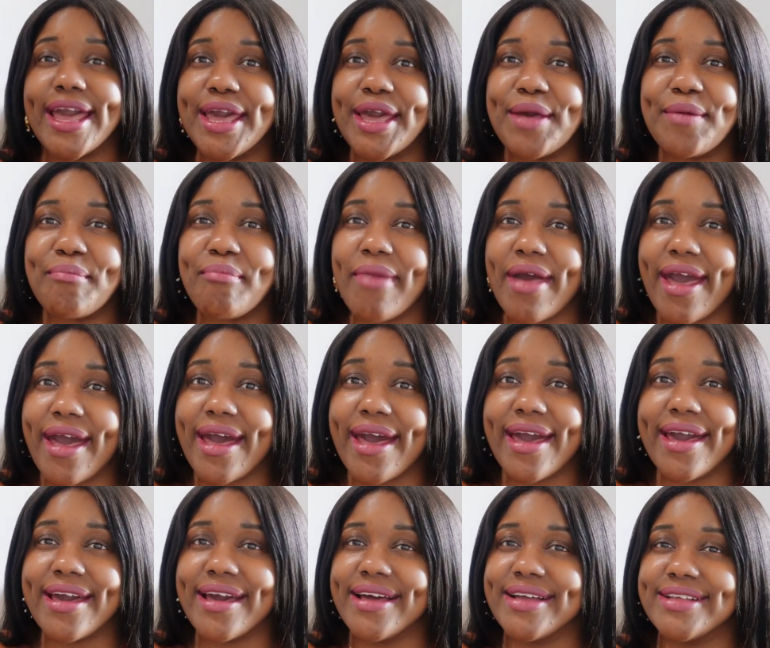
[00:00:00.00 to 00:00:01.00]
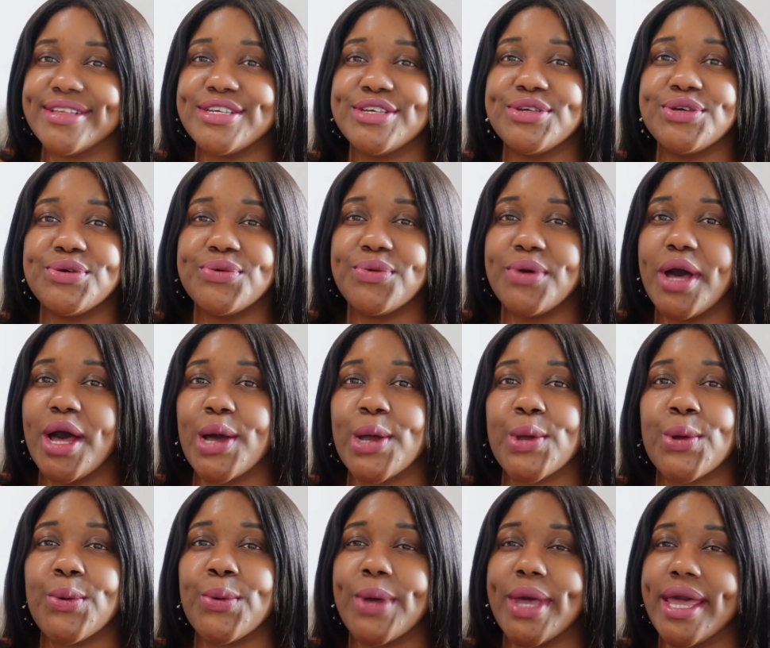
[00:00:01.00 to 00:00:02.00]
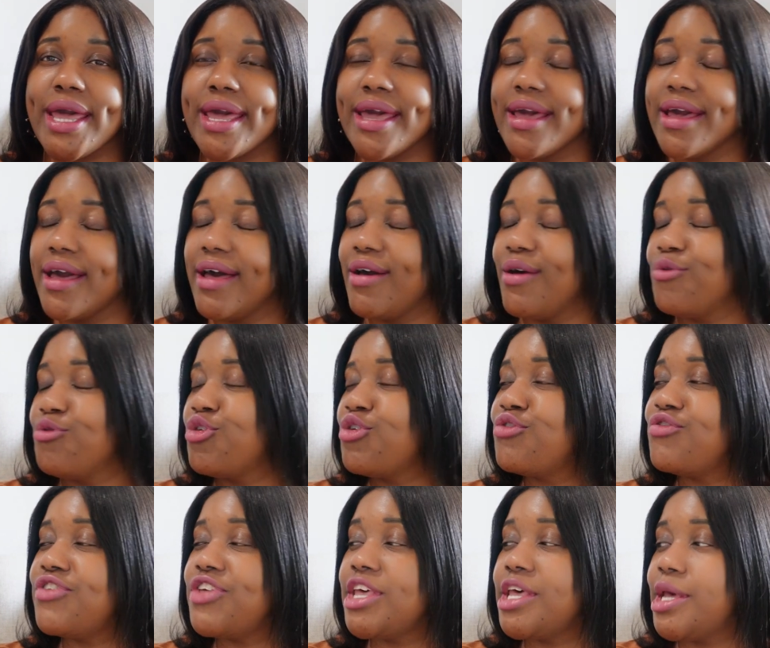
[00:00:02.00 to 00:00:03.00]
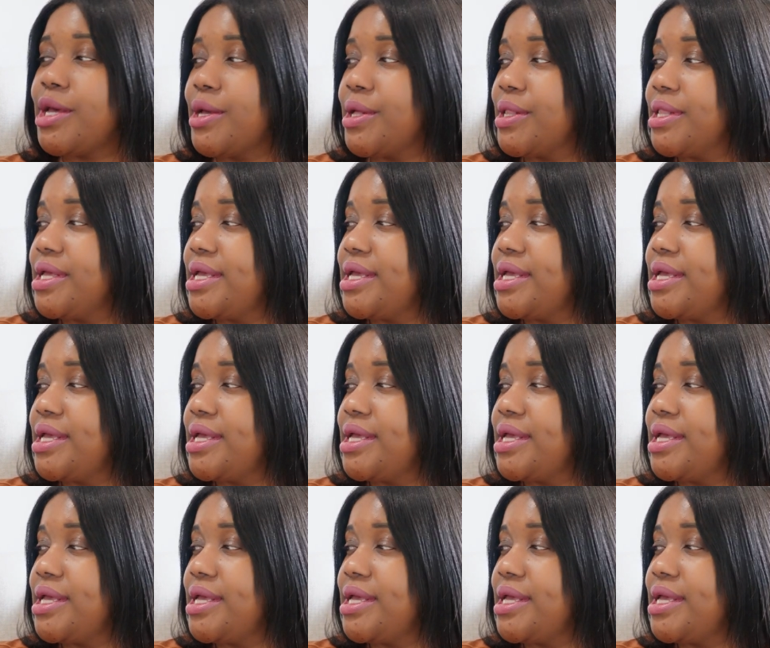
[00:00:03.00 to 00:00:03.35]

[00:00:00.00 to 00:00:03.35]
am back to do a quick reveal.